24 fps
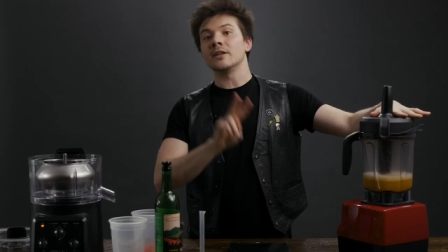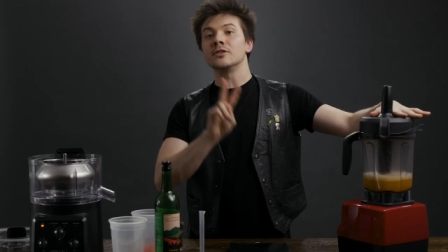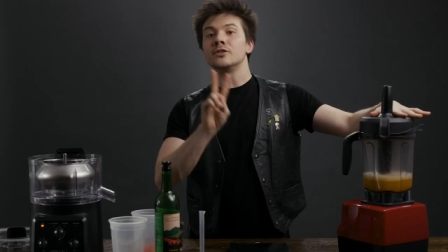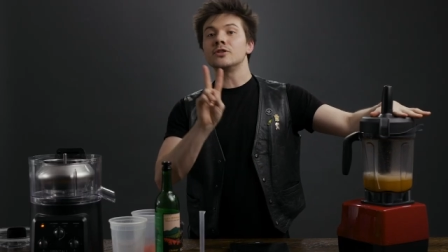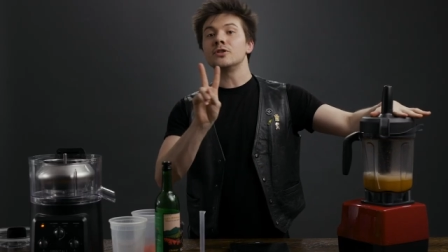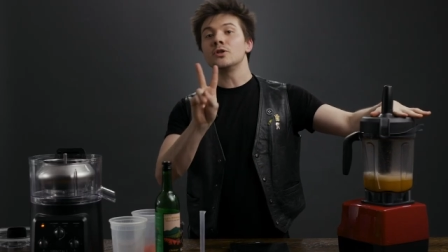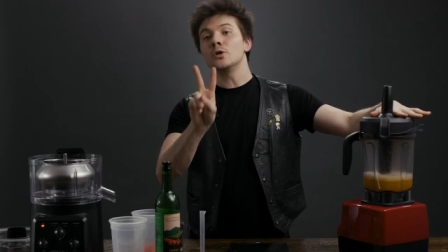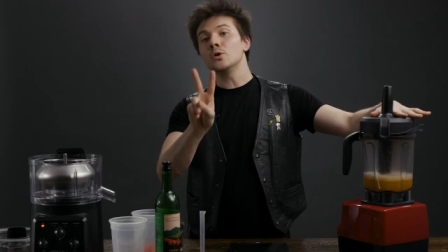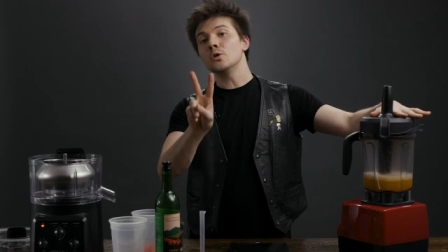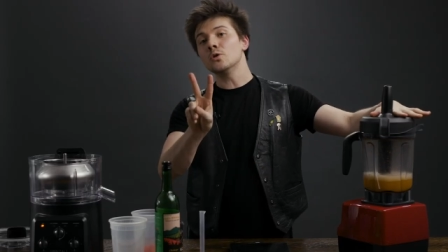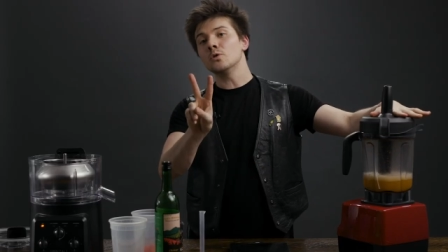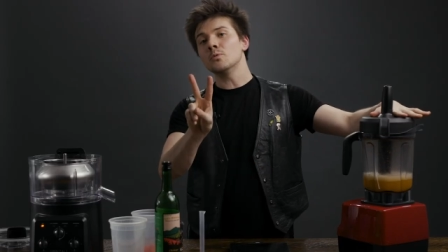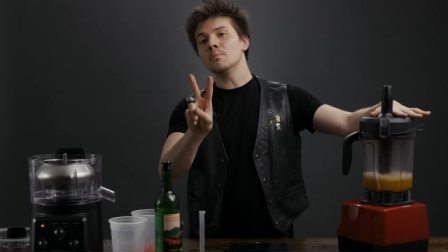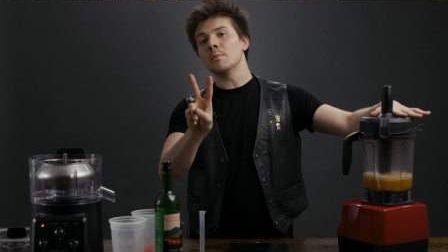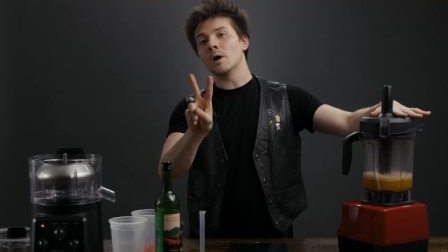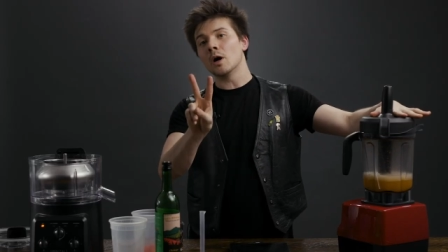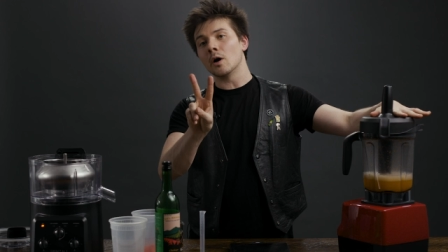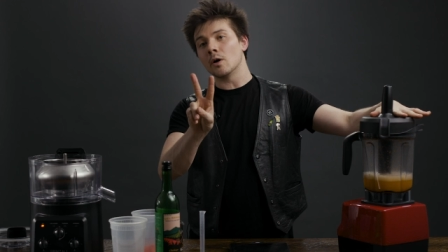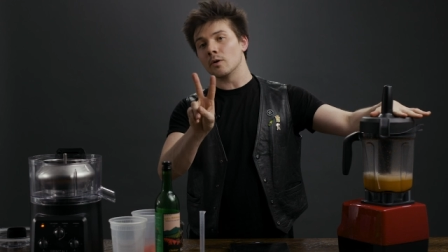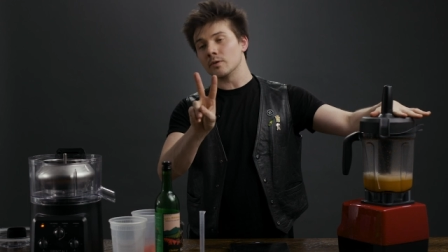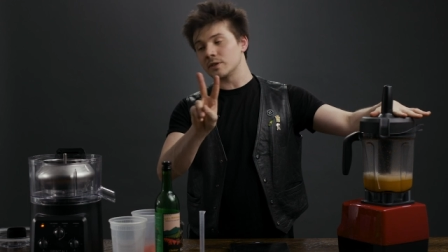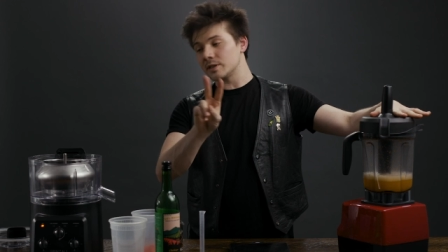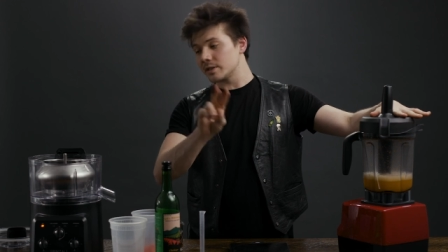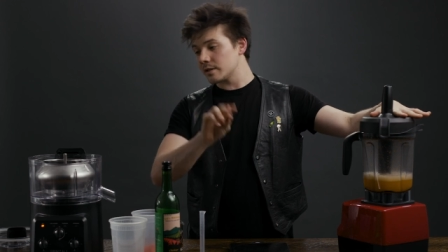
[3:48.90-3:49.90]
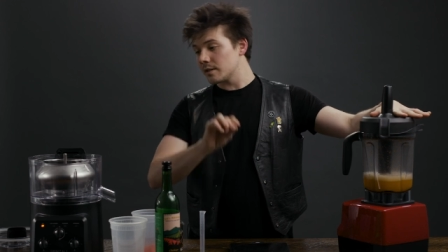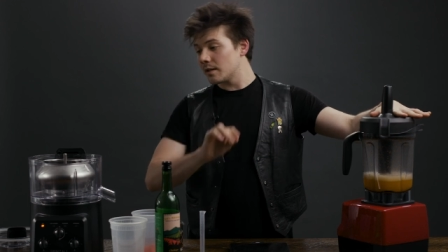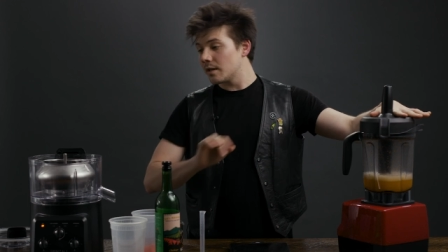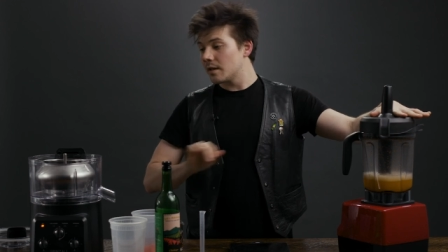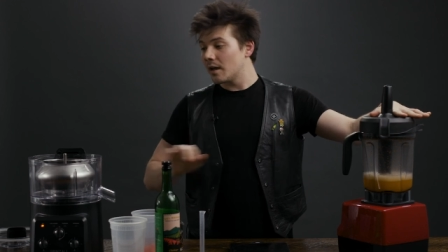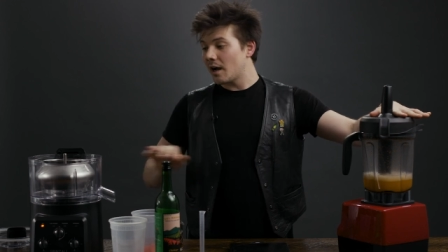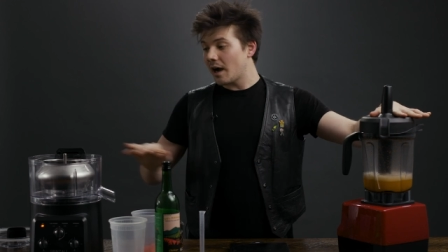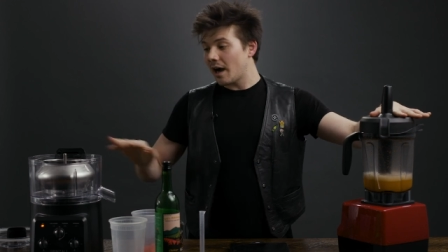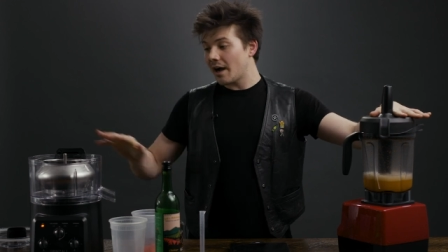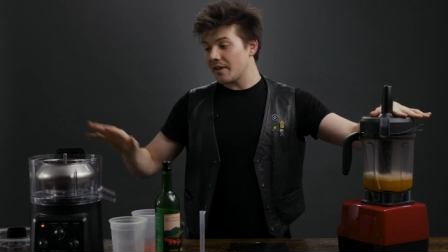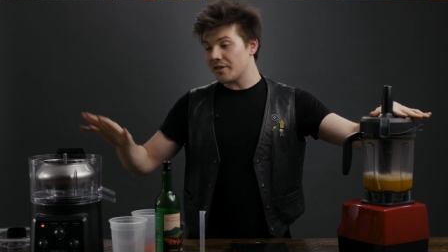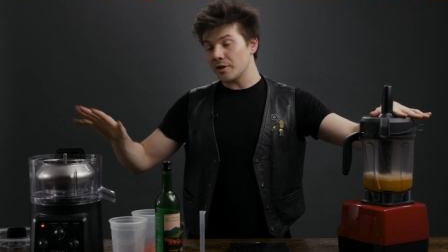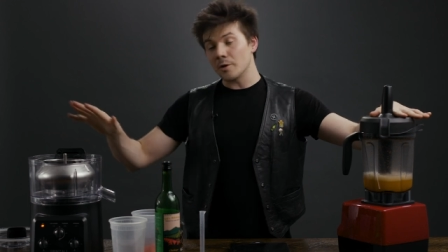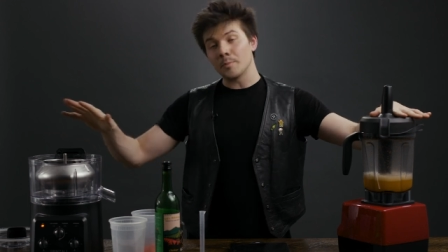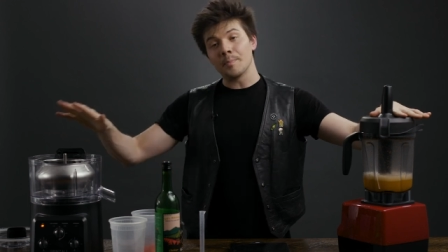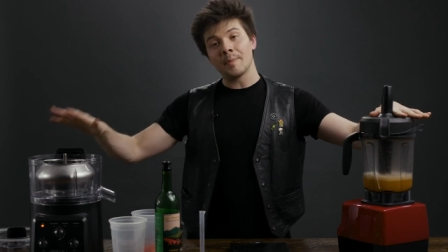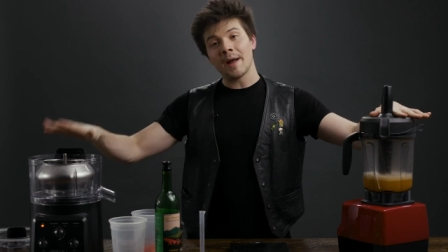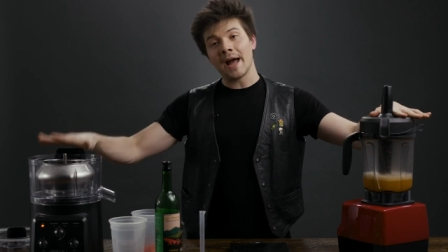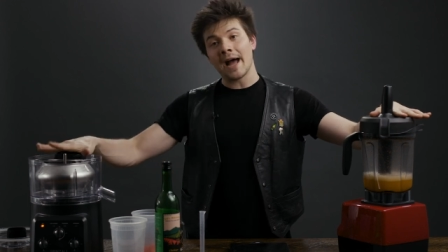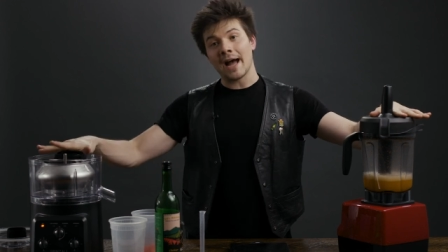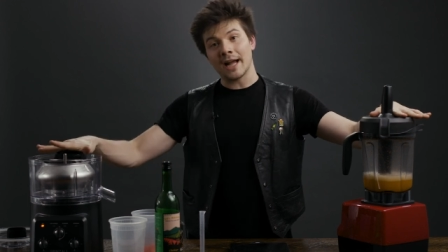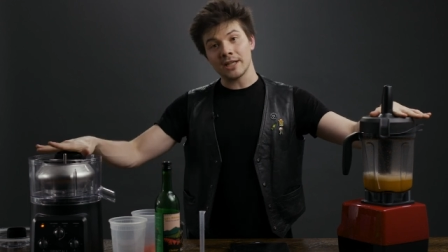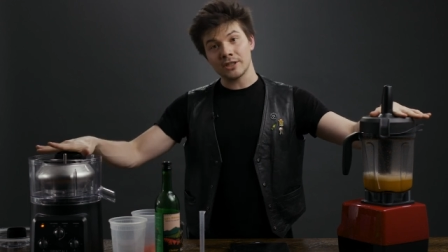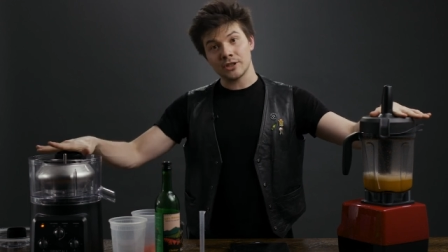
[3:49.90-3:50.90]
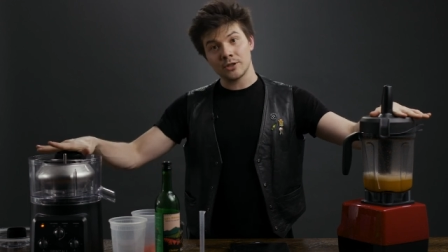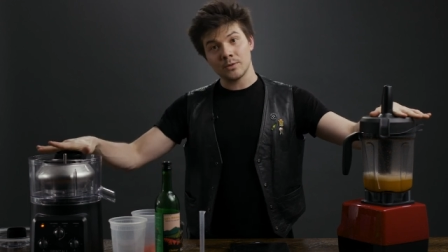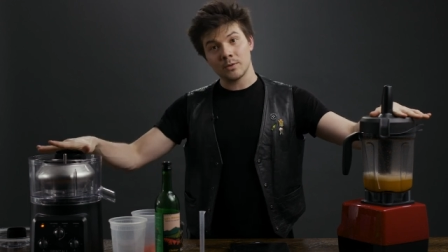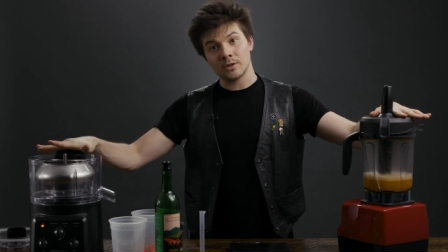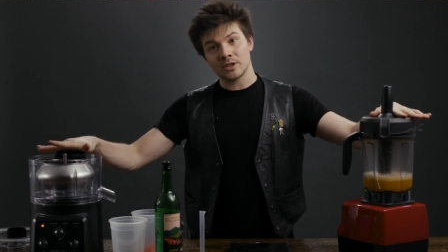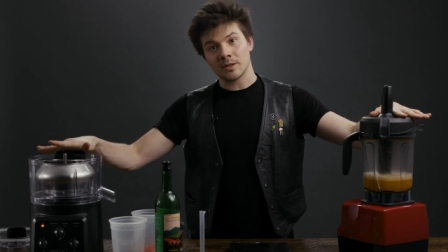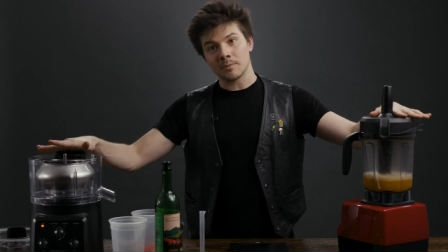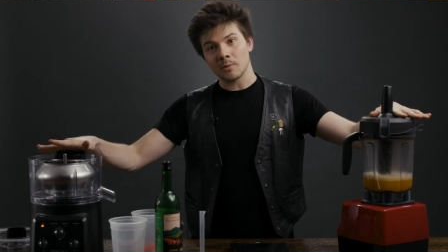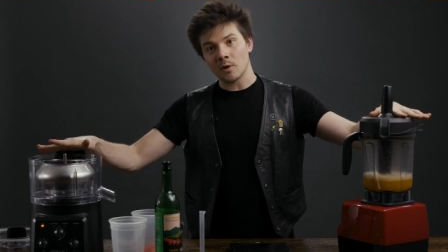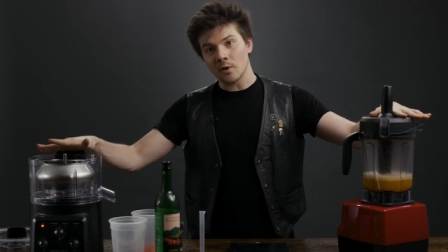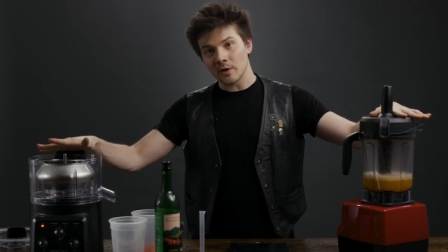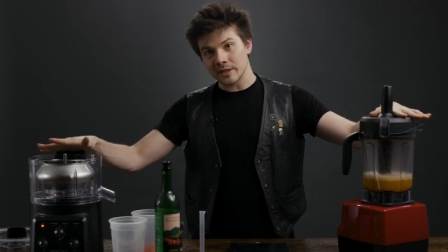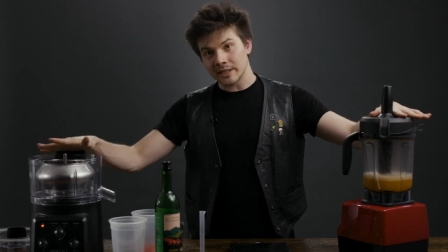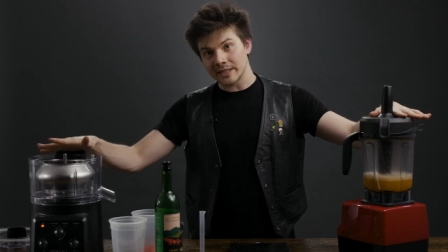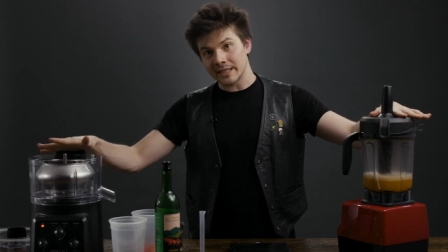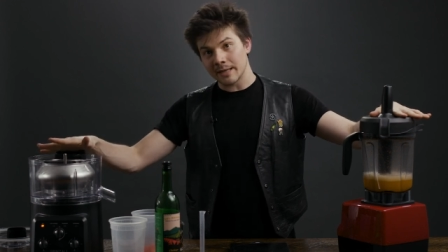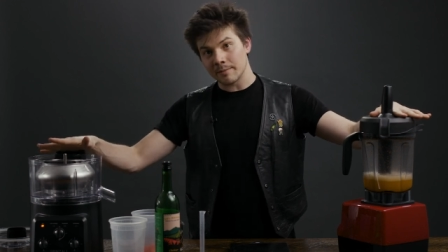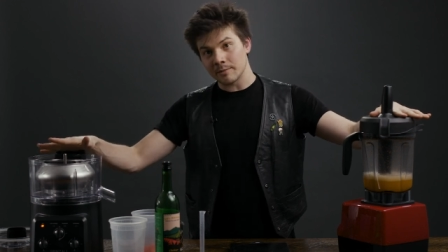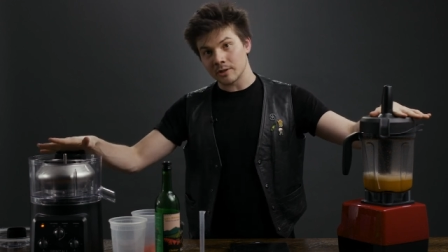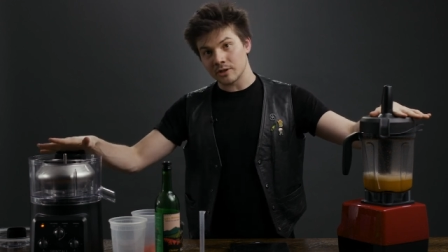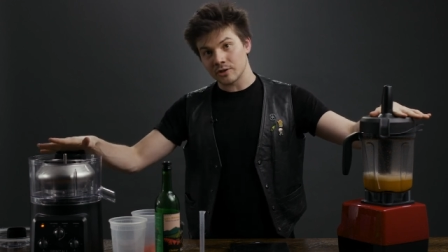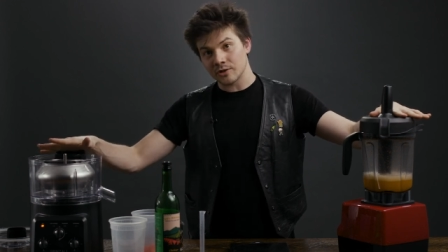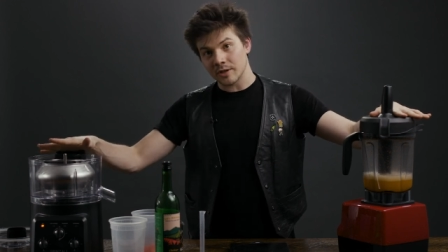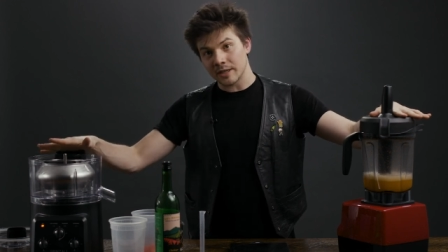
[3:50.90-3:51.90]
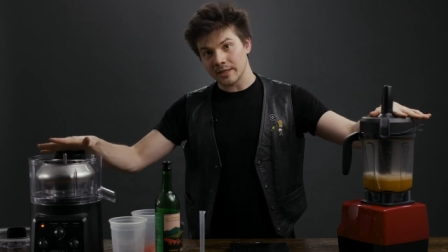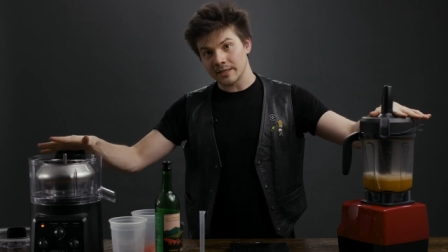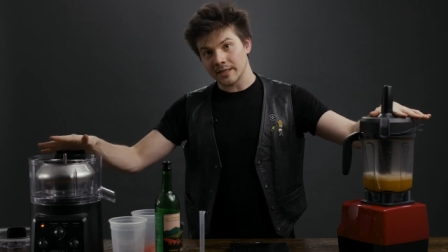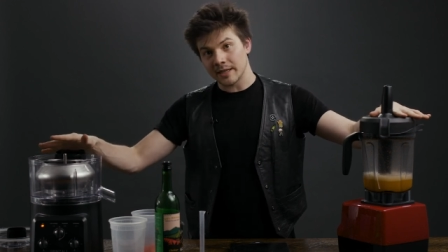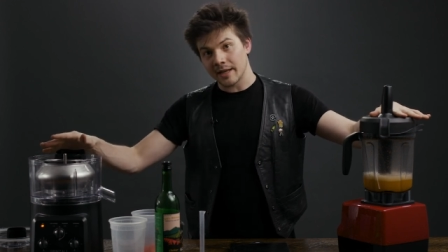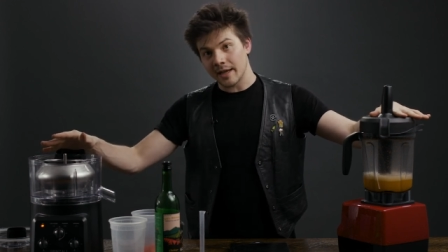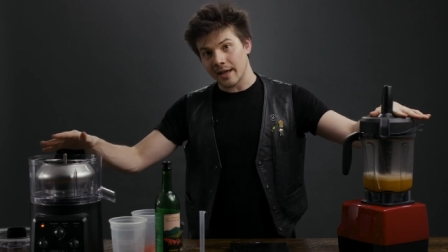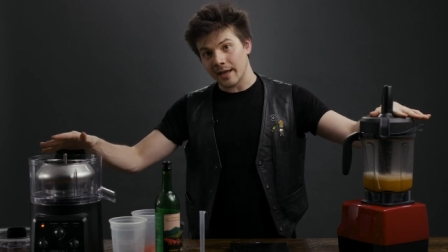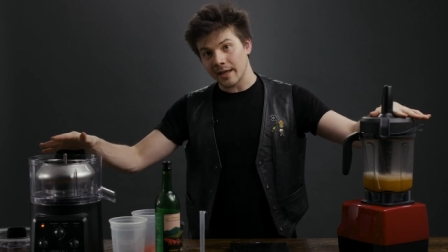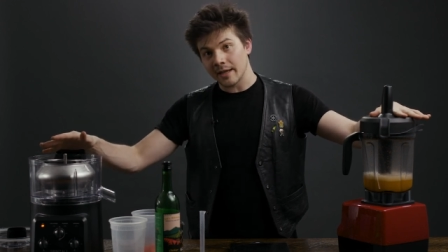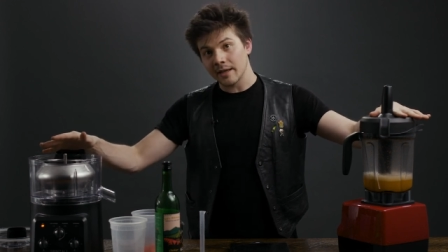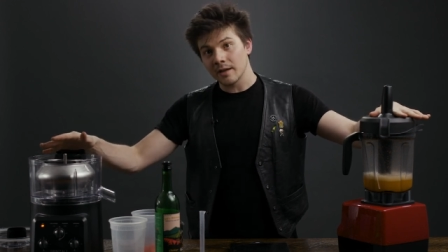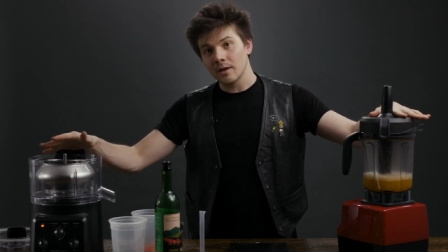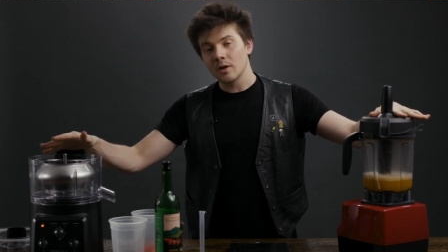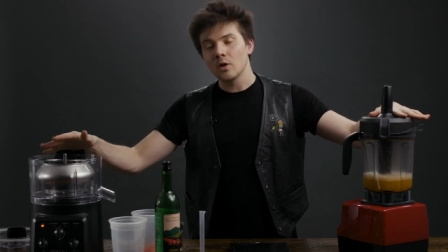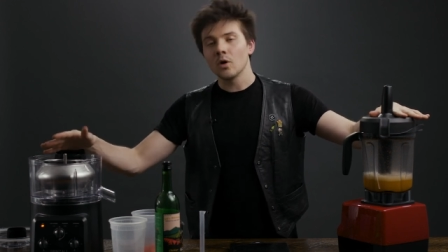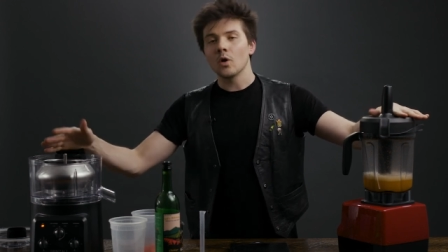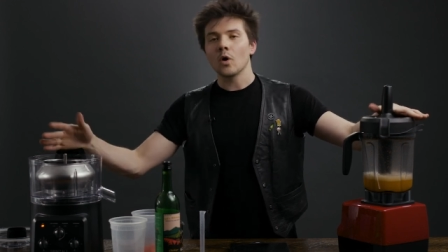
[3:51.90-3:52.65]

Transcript: in two modes, either batch, which I'm going to demonstrate today,